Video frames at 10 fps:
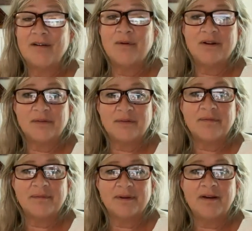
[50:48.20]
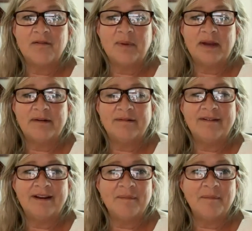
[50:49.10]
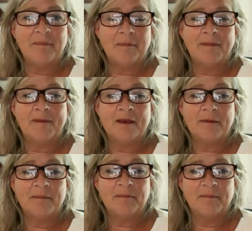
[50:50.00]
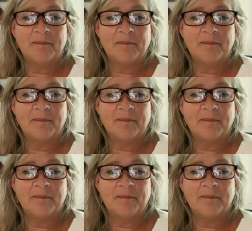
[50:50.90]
It was. Ben. Yeah. Yeah.